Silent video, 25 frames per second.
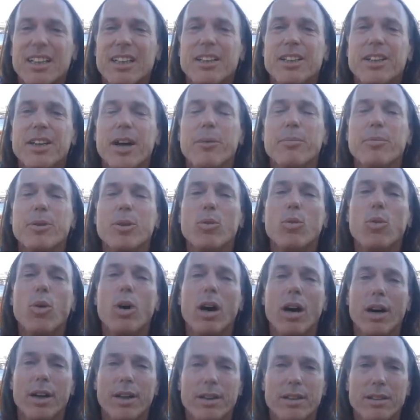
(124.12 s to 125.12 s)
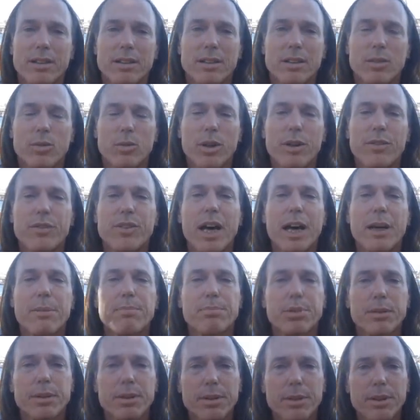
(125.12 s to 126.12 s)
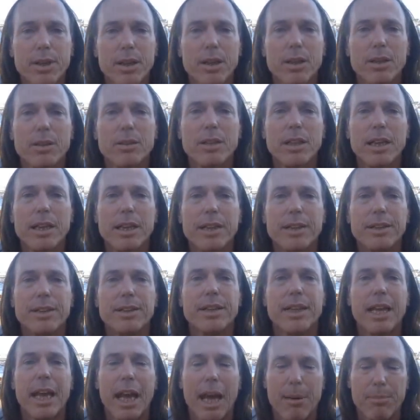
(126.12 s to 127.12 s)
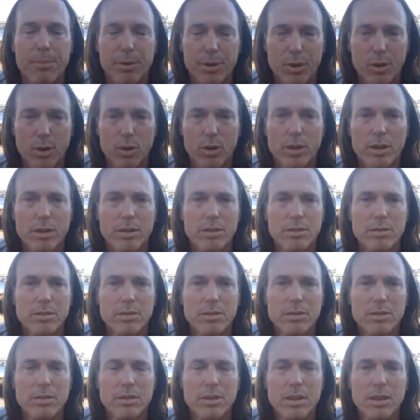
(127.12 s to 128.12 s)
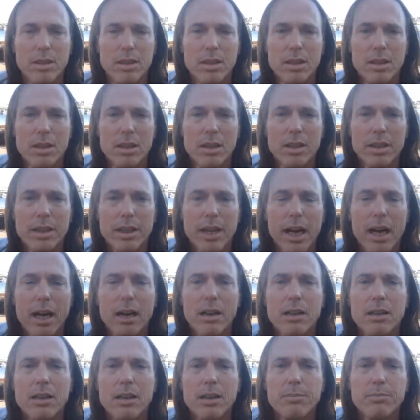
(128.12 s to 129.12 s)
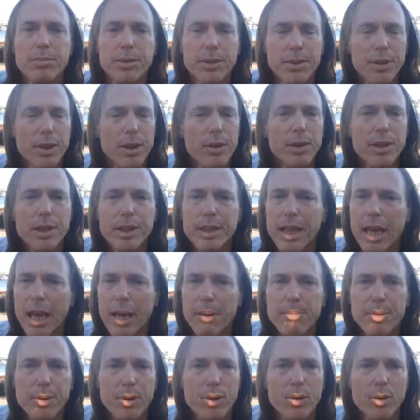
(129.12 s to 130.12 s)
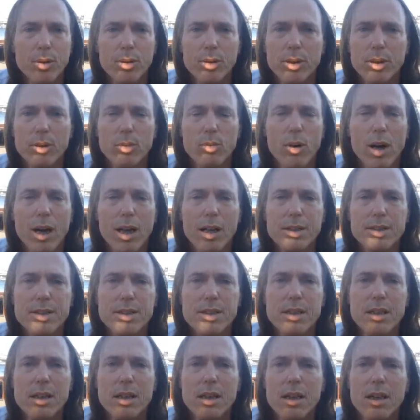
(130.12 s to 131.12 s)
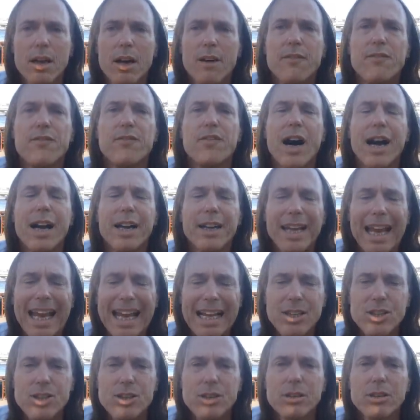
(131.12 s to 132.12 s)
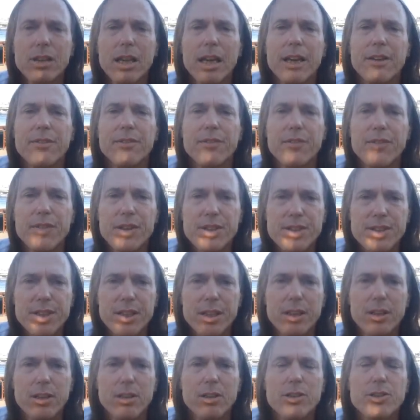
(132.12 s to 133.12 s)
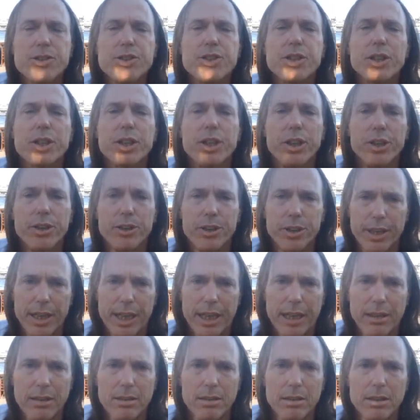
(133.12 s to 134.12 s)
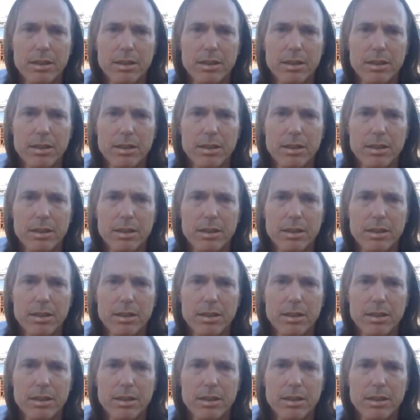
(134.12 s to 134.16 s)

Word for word: Number one, we've got Pluto in Capricorn. Yeah? Pluto in Capricorn wants financial and physical security.